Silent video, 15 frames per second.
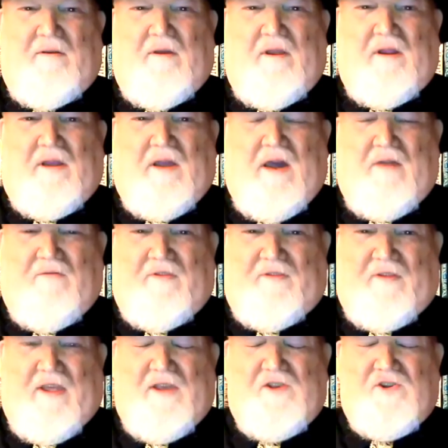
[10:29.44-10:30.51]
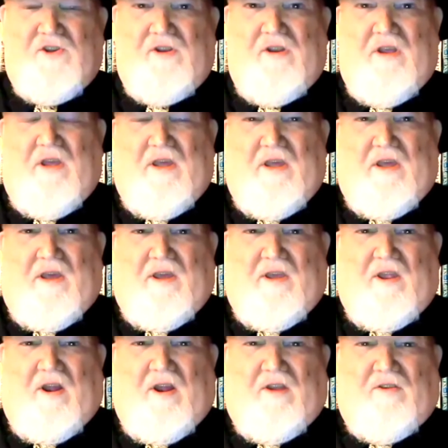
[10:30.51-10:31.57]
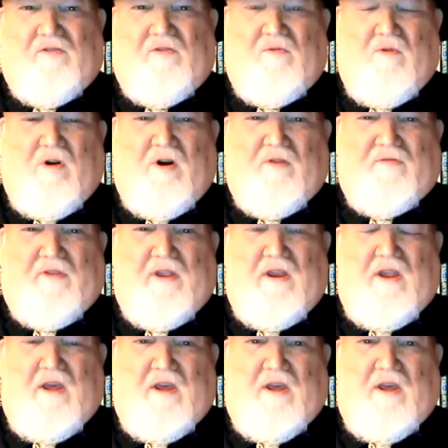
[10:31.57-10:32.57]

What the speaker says: in a conversation, too often,